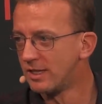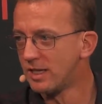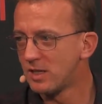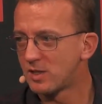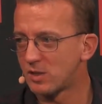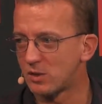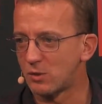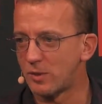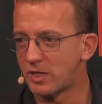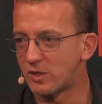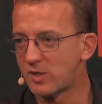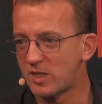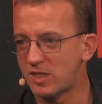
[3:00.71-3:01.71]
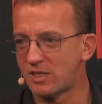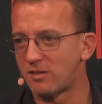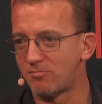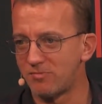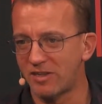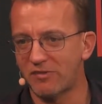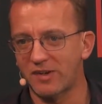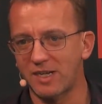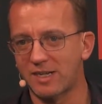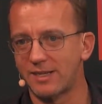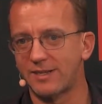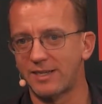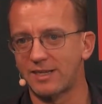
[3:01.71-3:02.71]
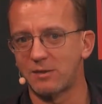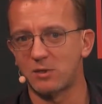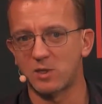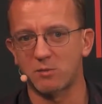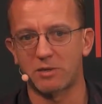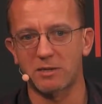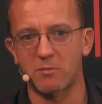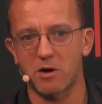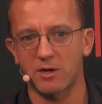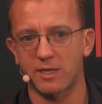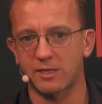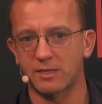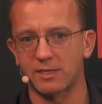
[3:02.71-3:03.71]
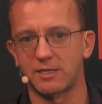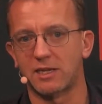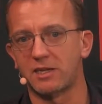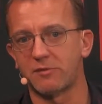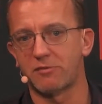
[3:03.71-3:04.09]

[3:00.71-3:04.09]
So we could see definitely that there was a big market, and that if